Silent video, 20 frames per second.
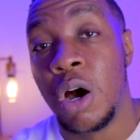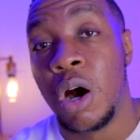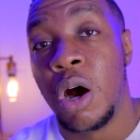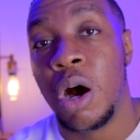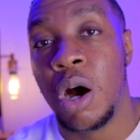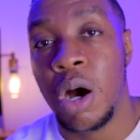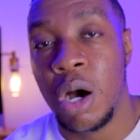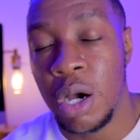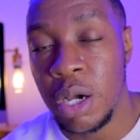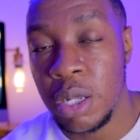
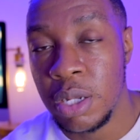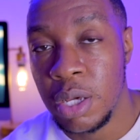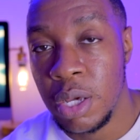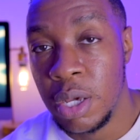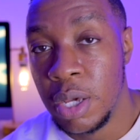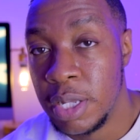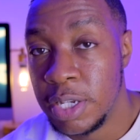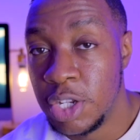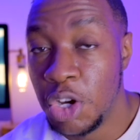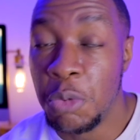hard.
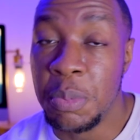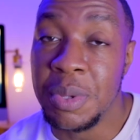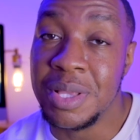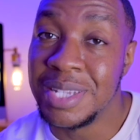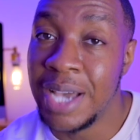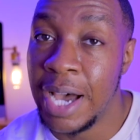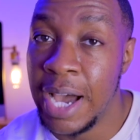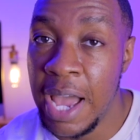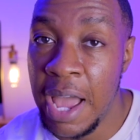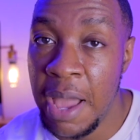There will be
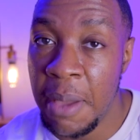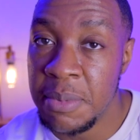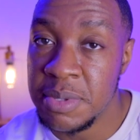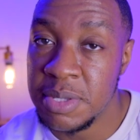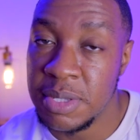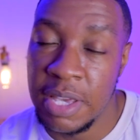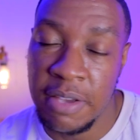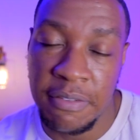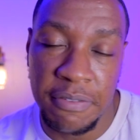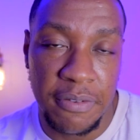
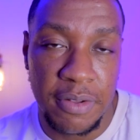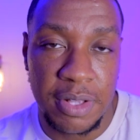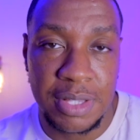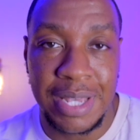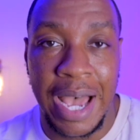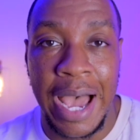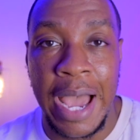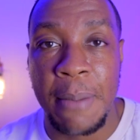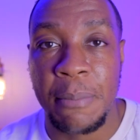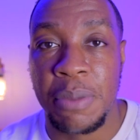times, if
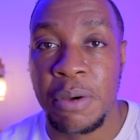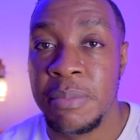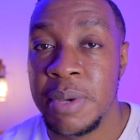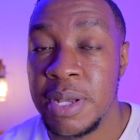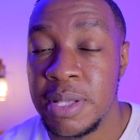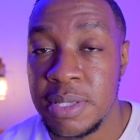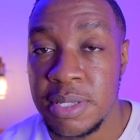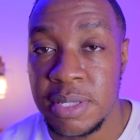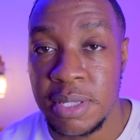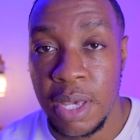time
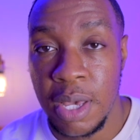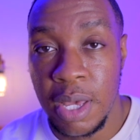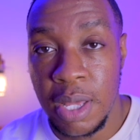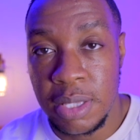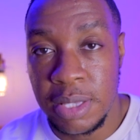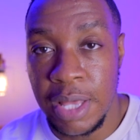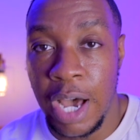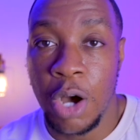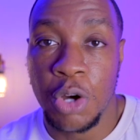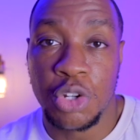permits,
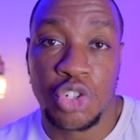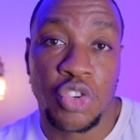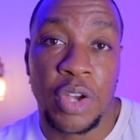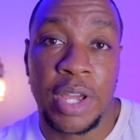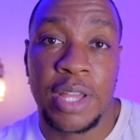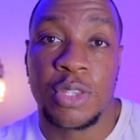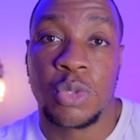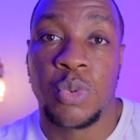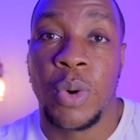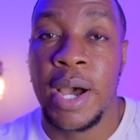that I'll
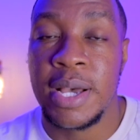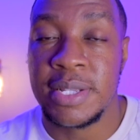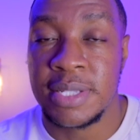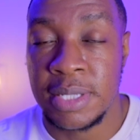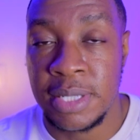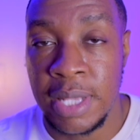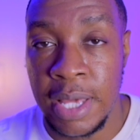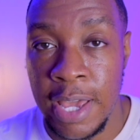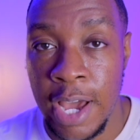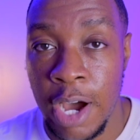train twice
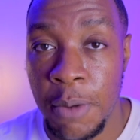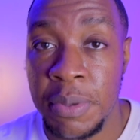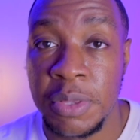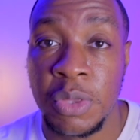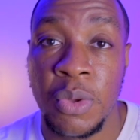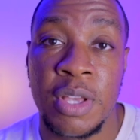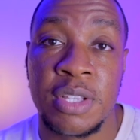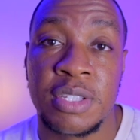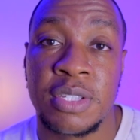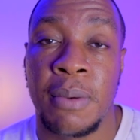a day. I'll be
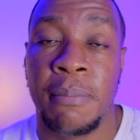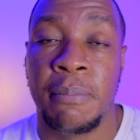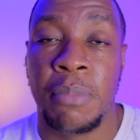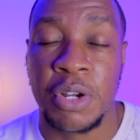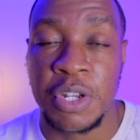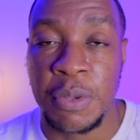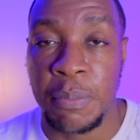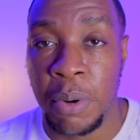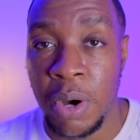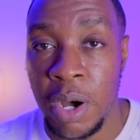doing some
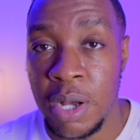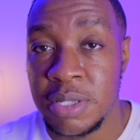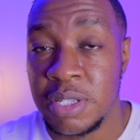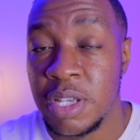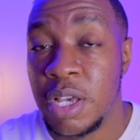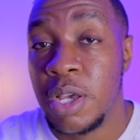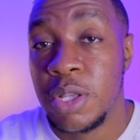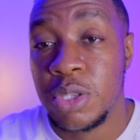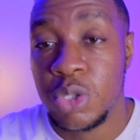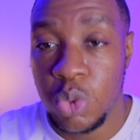body parts
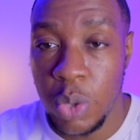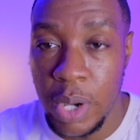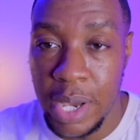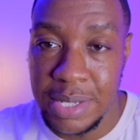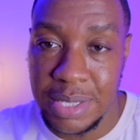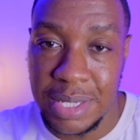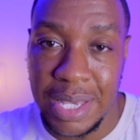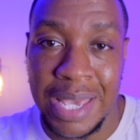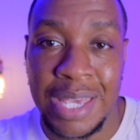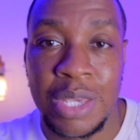
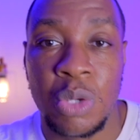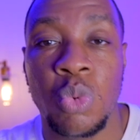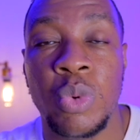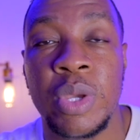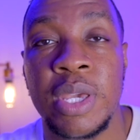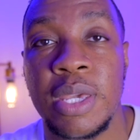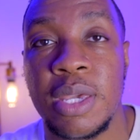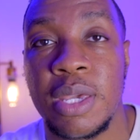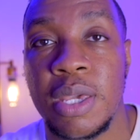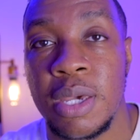twice a
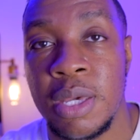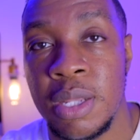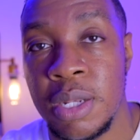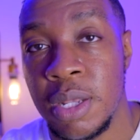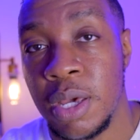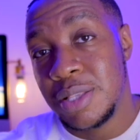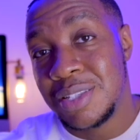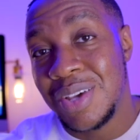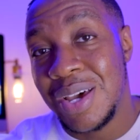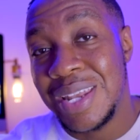week. And
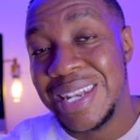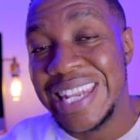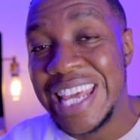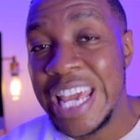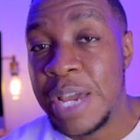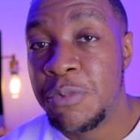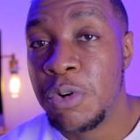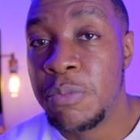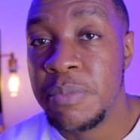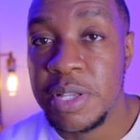to
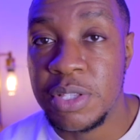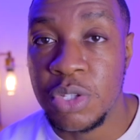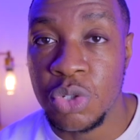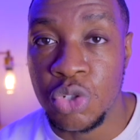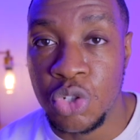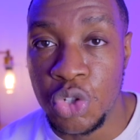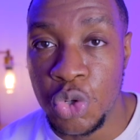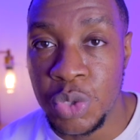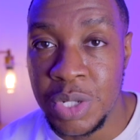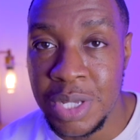enable me to
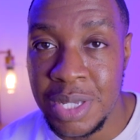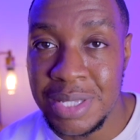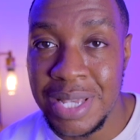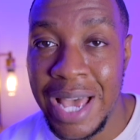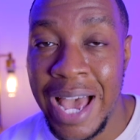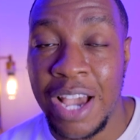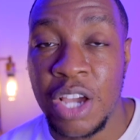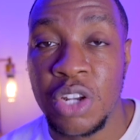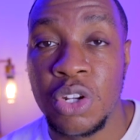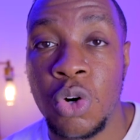do this,
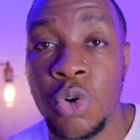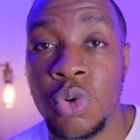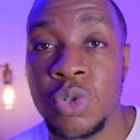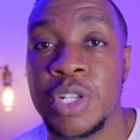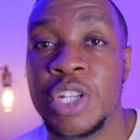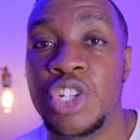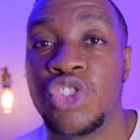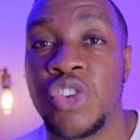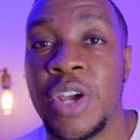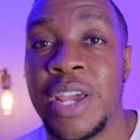I can
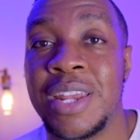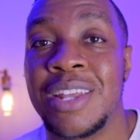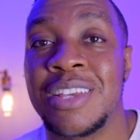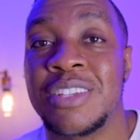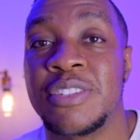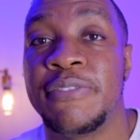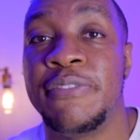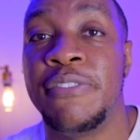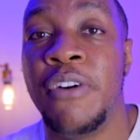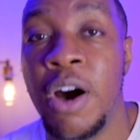only train
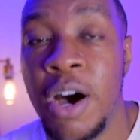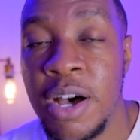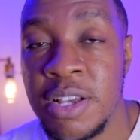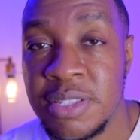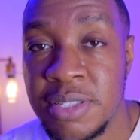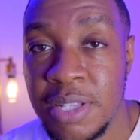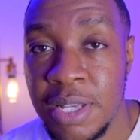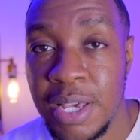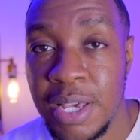as fast